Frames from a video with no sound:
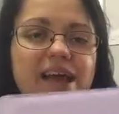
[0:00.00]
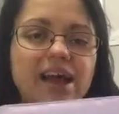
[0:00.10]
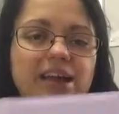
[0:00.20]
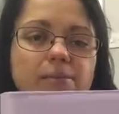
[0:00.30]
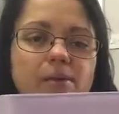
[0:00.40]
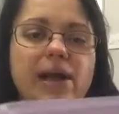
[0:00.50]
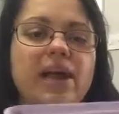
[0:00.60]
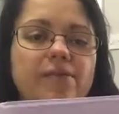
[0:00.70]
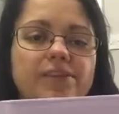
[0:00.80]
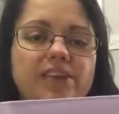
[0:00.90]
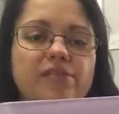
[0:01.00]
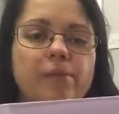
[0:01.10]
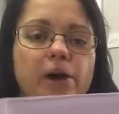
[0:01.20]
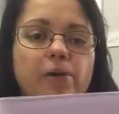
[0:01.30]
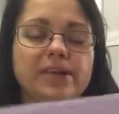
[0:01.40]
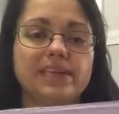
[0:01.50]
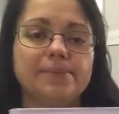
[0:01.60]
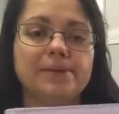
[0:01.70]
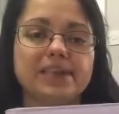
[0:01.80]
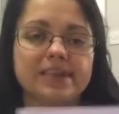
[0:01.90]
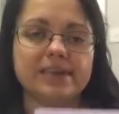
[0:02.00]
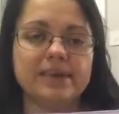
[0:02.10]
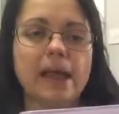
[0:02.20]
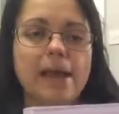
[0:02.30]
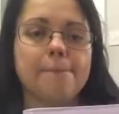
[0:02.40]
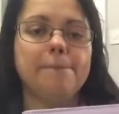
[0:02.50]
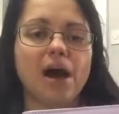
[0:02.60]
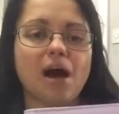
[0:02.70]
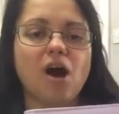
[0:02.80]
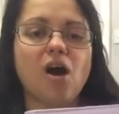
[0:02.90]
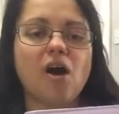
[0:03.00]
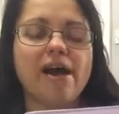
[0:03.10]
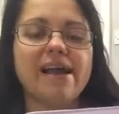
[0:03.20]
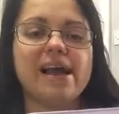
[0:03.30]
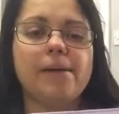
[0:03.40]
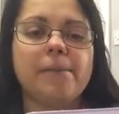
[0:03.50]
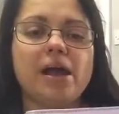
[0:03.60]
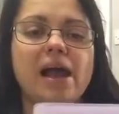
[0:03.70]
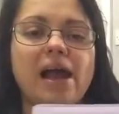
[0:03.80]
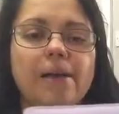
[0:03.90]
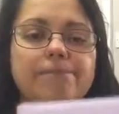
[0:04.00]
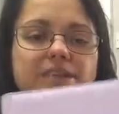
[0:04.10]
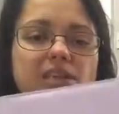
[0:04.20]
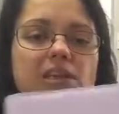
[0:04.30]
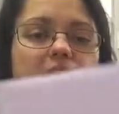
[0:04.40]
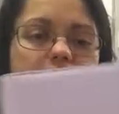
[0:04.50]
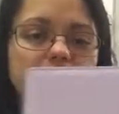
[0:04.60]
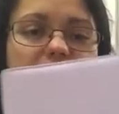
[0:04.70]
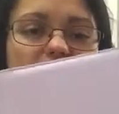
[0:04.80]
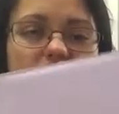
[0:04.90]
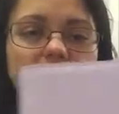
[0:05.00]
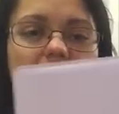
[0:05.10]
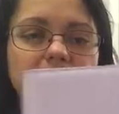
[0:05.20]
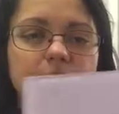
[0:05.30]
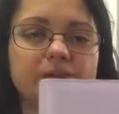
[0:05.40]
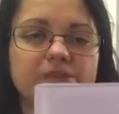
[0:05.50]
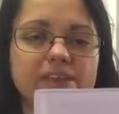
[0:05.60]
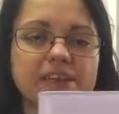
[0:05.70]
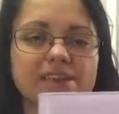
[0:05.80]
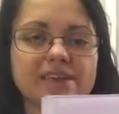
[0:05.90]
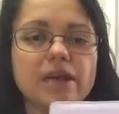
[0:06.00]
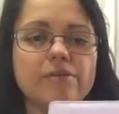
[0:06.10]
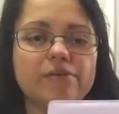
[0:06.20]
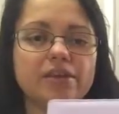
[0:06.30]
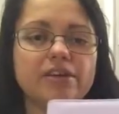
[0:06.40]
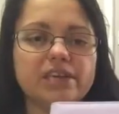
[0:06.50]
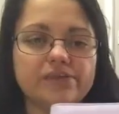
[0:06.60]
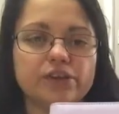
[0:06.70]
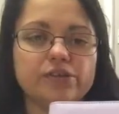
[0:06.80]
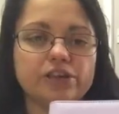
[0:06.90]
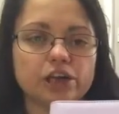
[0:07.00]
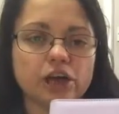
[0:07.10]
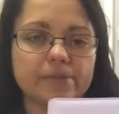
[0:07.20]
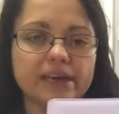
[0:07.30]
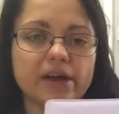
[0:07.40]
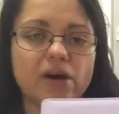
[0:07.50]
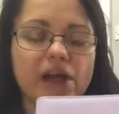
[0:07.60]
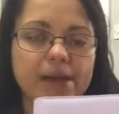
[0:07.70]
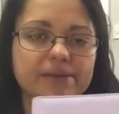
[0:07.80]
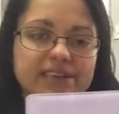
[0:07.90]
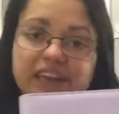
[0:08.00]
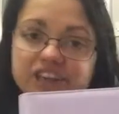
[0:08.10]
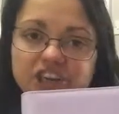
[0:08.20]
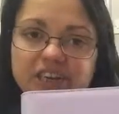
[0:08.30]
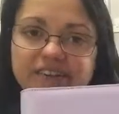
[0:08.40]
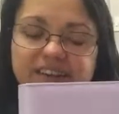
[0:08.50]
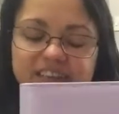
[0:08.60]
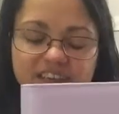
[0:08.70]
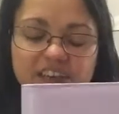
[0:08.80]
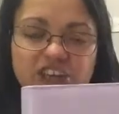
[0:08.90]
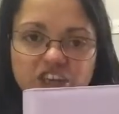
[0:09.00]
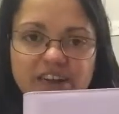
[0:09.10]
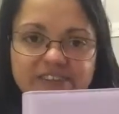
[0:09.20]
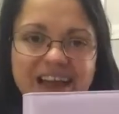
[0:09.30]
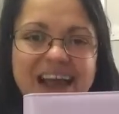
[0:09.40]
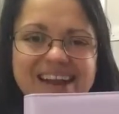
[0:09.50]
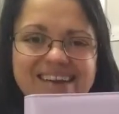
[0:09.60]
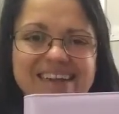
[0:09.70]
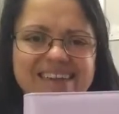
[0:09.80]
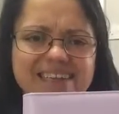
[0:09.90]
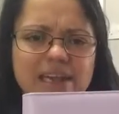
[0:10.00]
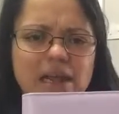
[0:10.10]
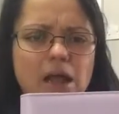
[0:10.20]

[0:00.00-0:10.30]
and I might have to give you my honest opinion. But I am absolutely chuffed with this. For those of you that know me, I am a stationery addict.